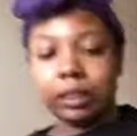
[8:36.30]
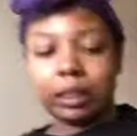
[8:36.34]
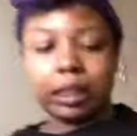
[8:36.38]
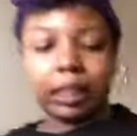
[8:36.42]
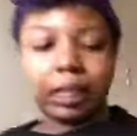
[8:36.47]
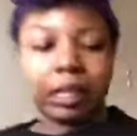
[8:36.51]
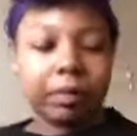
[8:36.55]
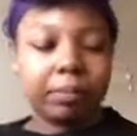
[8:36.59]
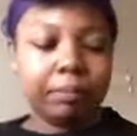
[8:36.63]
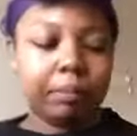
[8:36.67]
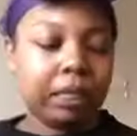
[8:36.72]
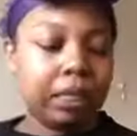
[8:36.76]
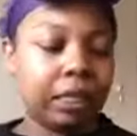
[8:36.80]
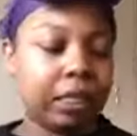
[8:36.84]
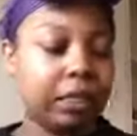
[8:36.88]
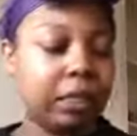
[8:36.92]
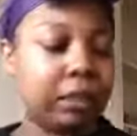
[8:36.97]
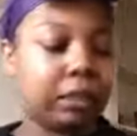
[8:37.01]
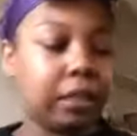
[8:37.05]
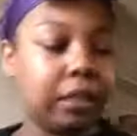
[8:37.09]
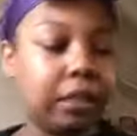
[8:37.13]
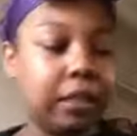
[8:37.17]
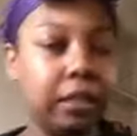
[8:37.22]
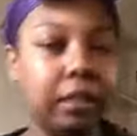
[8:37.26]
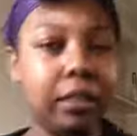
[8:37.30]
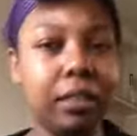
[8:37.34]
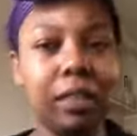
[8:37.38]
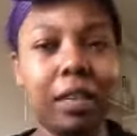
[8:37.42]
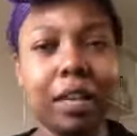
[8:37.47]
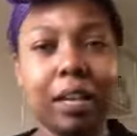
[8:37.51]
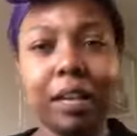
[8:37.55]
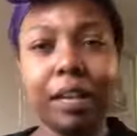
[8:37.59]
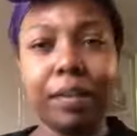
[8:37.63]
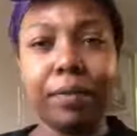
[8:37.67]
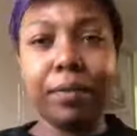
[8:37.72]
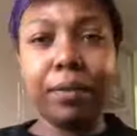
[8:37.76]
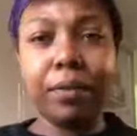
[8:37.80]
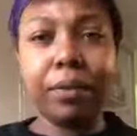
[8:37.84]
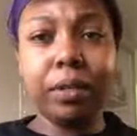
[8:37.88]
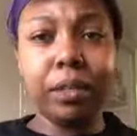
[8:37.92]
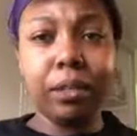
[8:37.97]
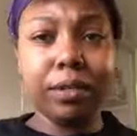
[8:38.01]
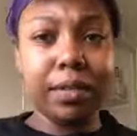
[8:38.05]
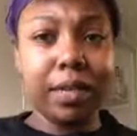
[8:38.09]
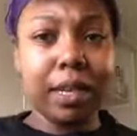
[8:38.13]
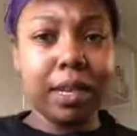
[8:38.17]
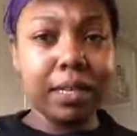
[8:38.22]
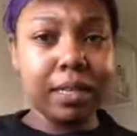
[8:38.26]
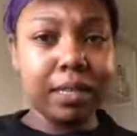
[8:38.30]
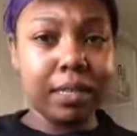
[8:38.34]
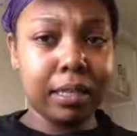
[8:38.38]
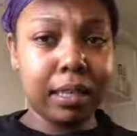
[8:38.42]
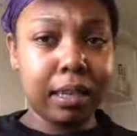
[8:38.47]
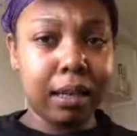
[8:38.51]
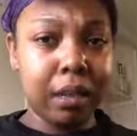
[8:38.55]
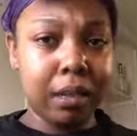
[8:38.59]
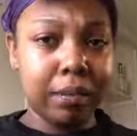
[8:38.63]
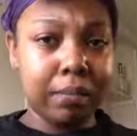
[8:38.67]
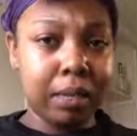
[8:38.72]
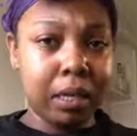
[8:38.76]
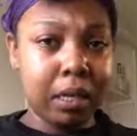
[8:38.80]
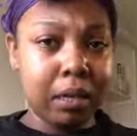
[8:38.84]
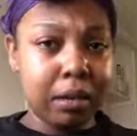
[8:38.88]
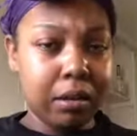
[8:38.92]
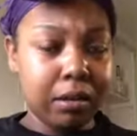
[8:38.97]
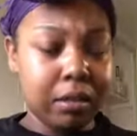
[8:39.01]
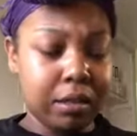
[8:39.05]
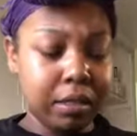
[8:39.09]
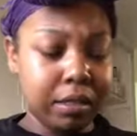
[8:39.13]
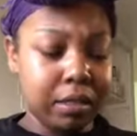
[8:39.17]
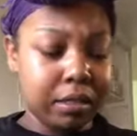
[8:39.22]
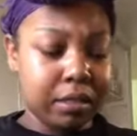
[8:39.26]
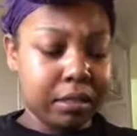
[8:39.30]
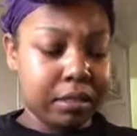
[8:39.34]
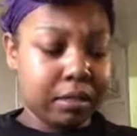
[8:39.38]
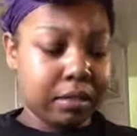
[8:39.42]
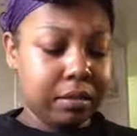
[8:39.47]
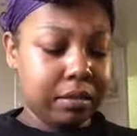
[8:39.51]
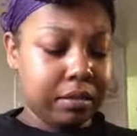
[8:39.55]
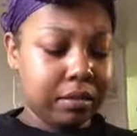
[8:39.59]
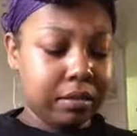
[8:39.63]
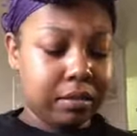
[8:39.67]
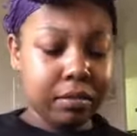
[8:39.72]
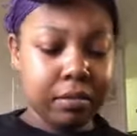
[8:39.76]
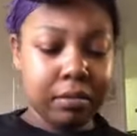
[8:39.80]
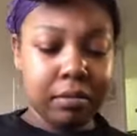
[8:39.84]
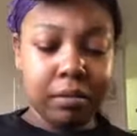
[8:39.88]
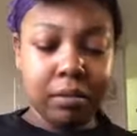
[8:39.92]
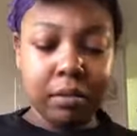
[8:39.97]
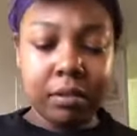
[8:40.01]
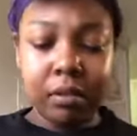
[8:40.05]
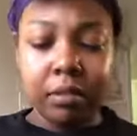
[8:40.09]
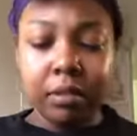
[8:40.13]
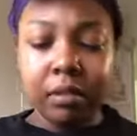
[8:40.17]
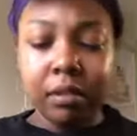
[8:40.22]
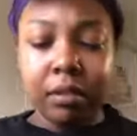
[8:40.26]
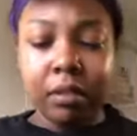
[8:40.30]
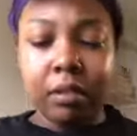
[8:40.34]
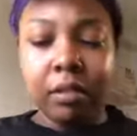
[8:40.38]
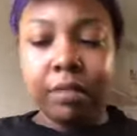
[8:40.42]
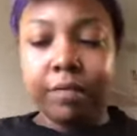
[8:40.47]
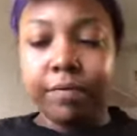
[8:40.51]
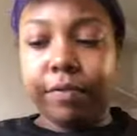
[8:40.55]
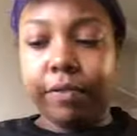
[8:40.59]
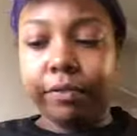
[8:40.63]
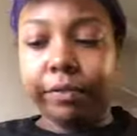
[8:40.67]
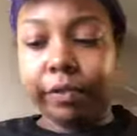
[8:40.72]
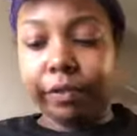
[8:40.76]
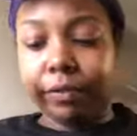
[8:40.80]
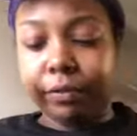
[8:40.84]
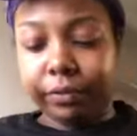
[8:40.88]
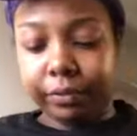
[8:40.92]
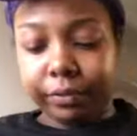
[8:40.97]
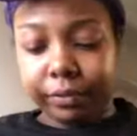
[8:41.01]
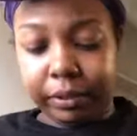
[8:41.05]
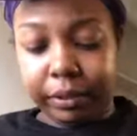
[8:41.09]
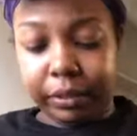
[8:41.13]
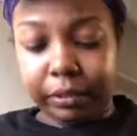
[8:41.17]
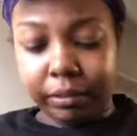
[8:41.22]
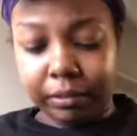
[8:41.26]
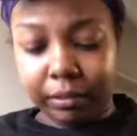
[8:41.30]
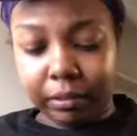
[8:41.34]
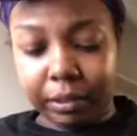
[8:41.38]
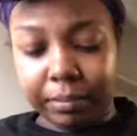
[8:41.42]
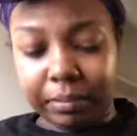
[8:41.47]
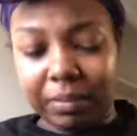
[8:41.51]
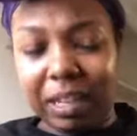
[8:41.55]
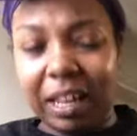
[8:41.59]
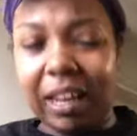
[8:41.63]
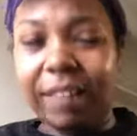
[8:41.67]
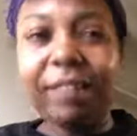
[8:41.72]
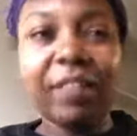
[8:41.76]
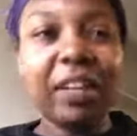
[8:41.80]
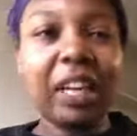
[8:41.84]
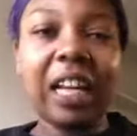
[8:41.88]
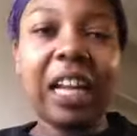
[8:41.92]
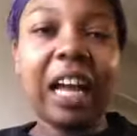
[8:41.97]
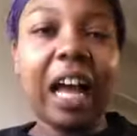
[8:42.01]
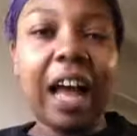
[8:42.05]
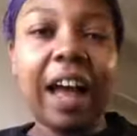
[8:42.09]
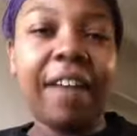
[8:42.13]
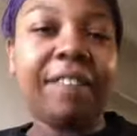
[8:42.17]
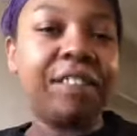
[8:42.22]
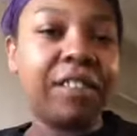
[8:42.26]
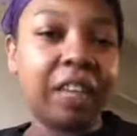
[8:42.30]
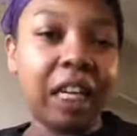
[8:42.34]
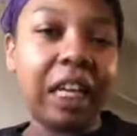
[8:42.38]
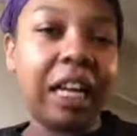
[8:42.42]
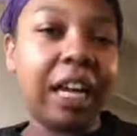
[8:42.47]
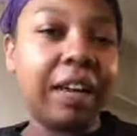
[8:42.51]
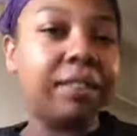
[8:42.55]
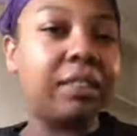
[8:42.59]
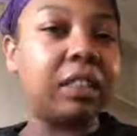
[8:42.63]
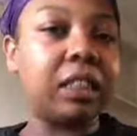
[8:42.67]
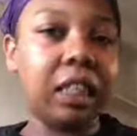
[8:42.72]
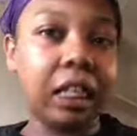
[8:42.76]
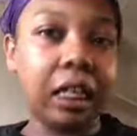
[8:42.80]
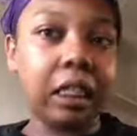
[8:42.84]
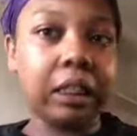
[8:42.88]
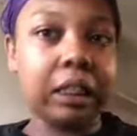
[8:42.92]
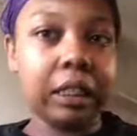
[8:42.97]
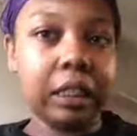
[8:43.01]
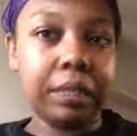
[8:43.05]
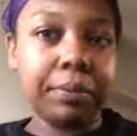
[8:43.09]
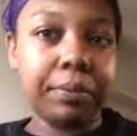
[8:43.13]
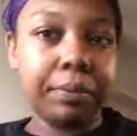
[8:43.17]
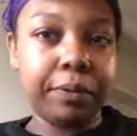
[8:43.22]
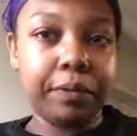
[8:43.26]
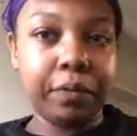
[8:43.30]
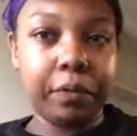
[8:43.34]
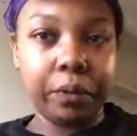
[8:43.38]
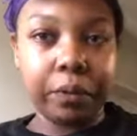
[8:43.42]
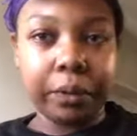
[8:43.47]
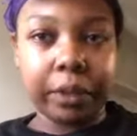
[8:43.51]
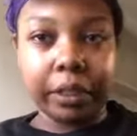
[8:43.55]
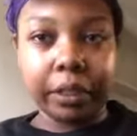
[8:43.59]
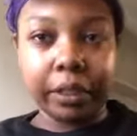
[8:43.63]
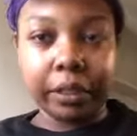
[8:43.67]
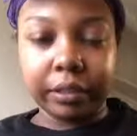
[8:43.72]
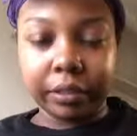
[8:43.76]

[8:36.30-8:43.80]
salami like that. I never really tried salami, honestly. For real, for real. I mean, I feel like I feel like I've tasted it before,